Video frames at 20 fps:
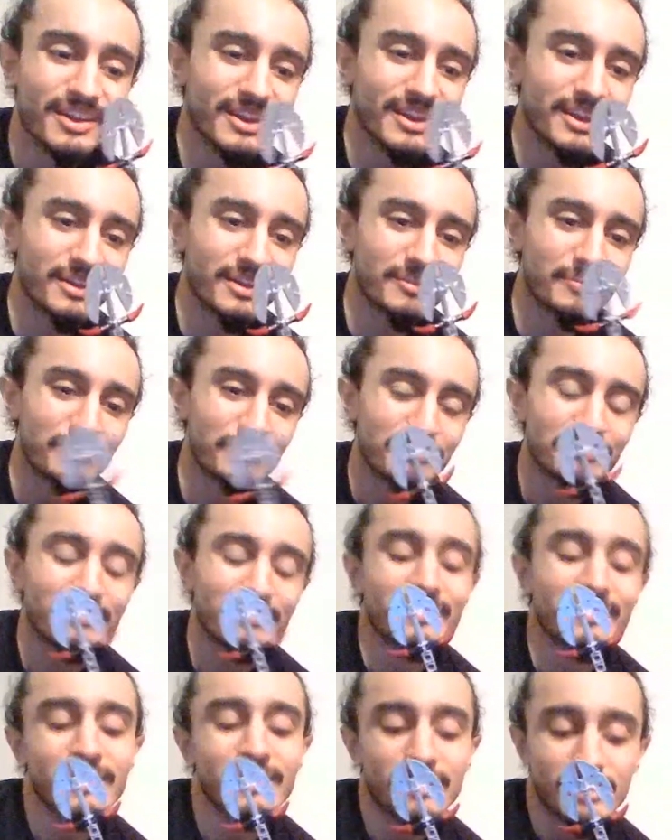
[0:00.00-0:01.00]
And
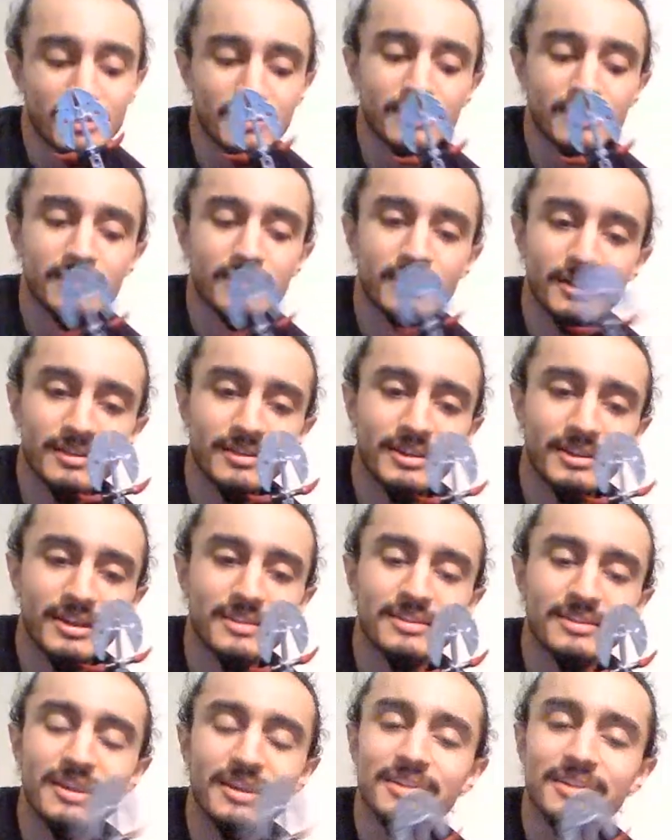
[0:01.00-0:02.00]

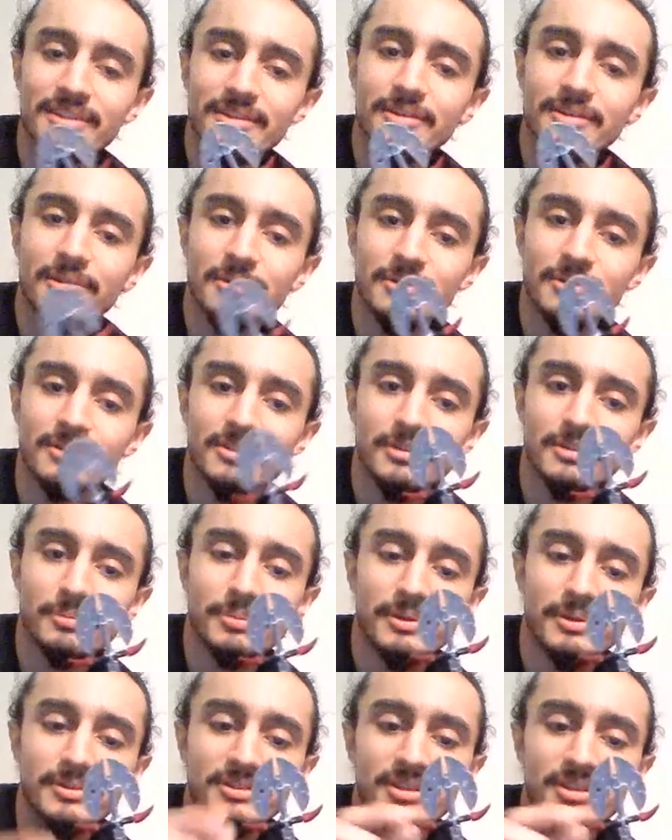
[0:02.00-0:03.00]
yeah, I did notice the
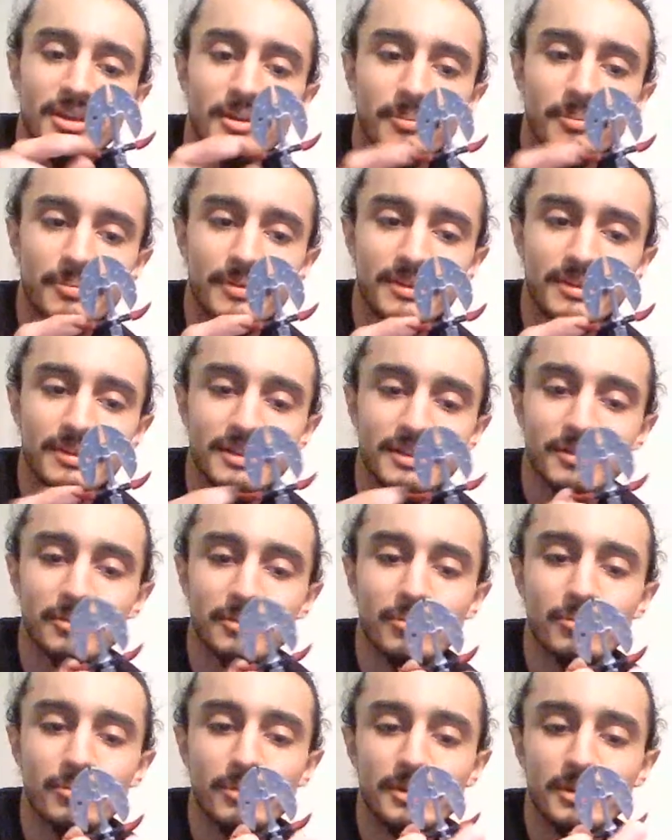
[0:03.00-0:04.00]
spear tip, and
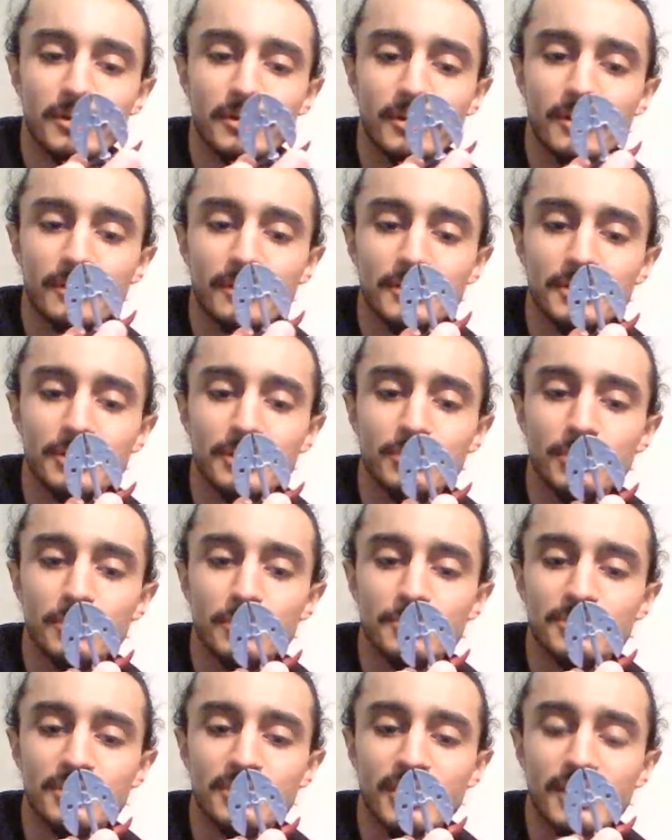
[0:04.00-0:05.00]
when they're all in the
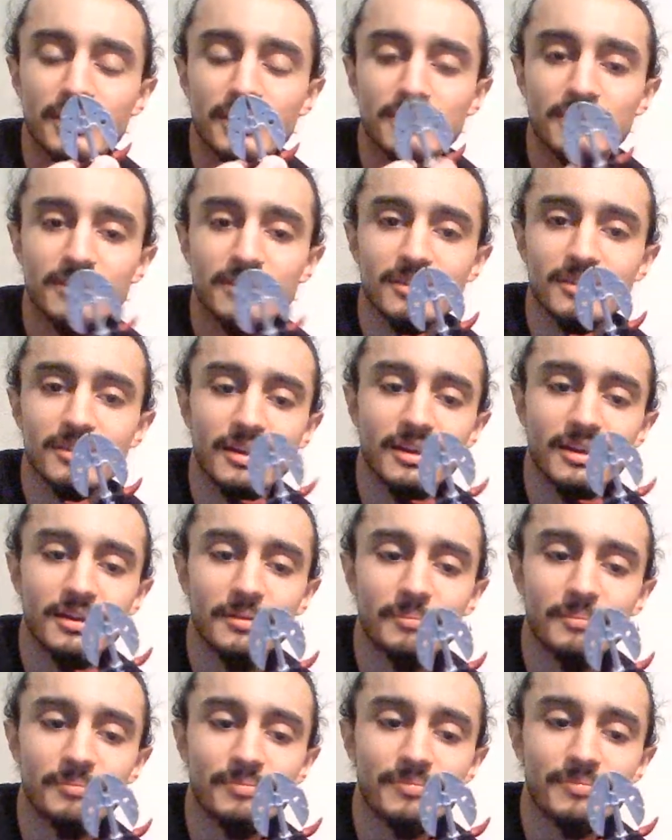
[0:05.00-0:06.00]
group shots,
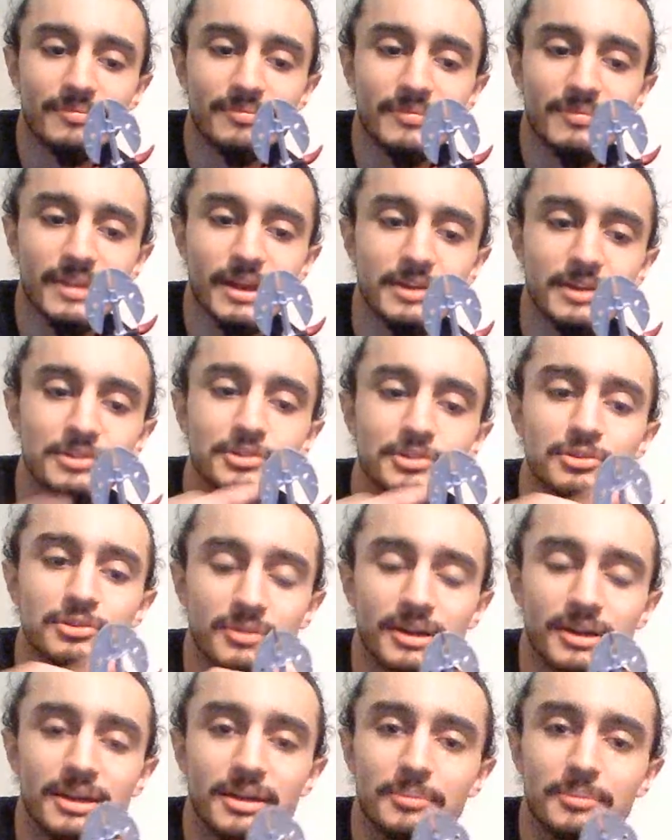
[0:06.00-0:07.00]
I
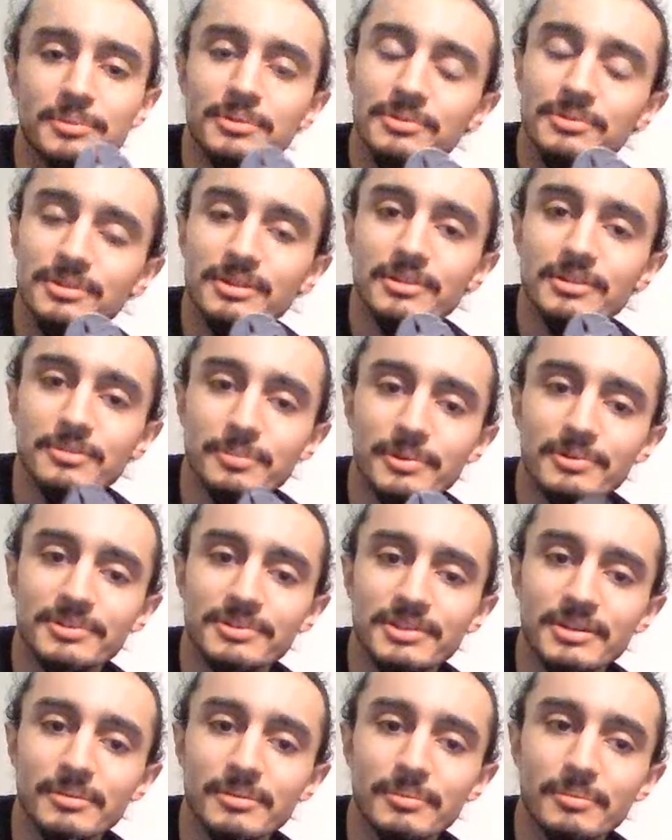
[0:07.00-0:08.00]
am using the spear
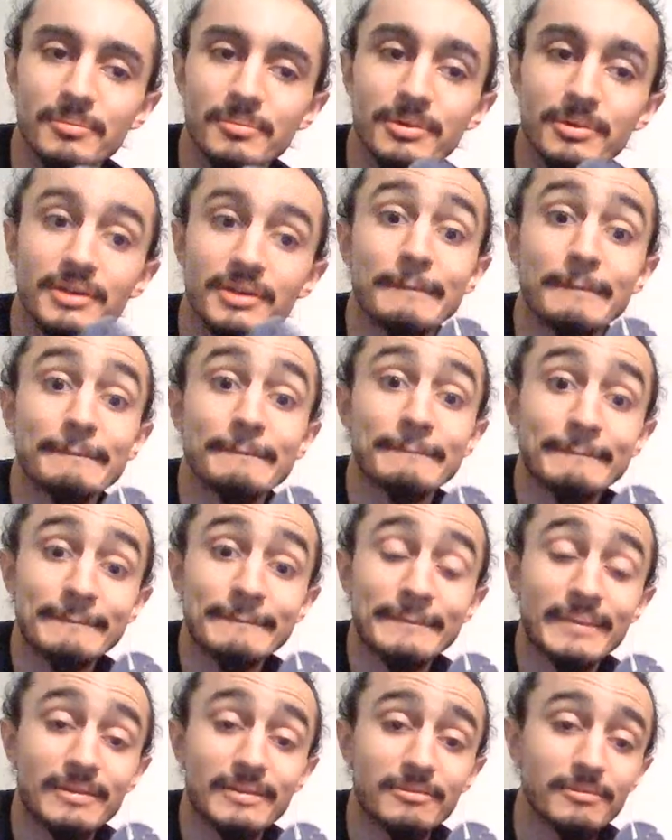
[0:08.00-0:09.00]
tip, but
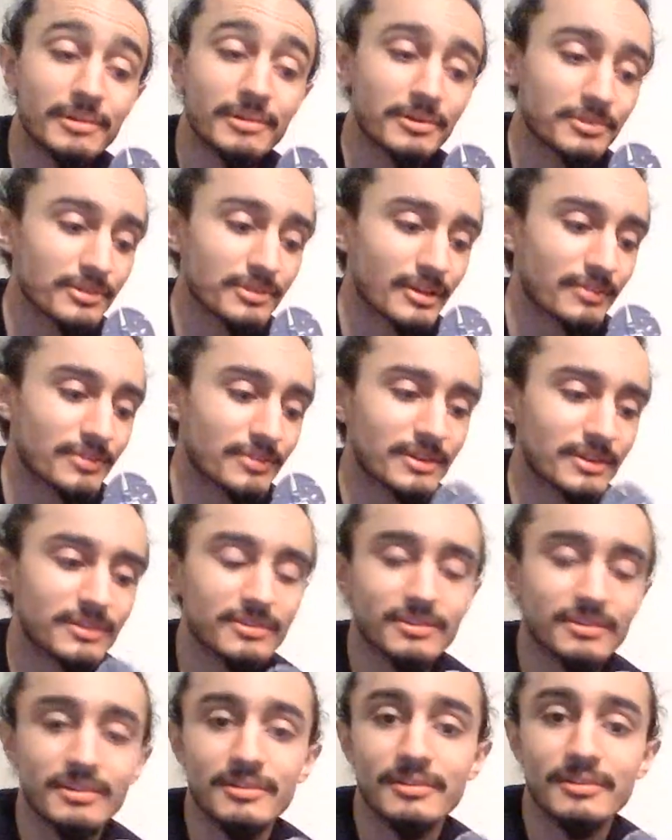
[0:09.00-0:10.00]
we also have to
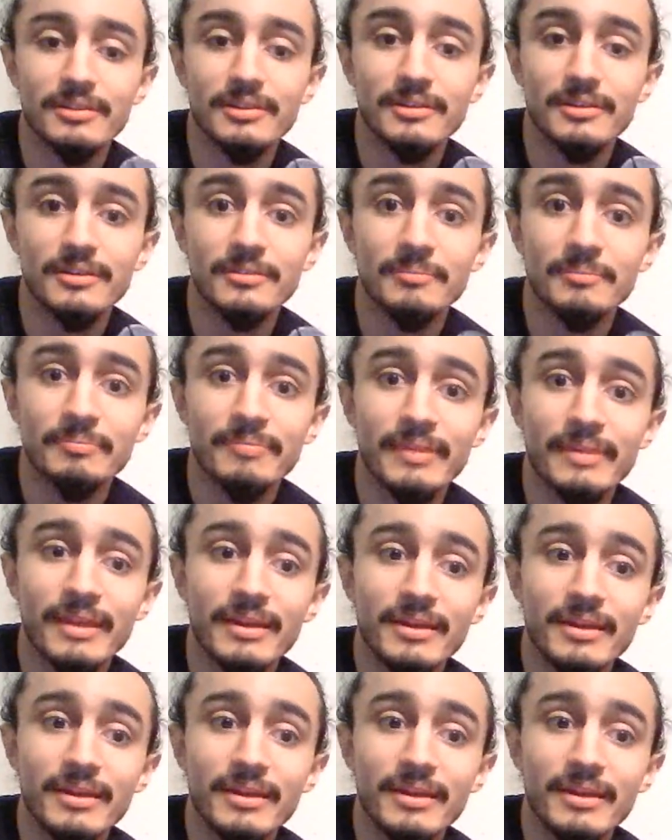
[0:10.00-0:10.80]
consider here,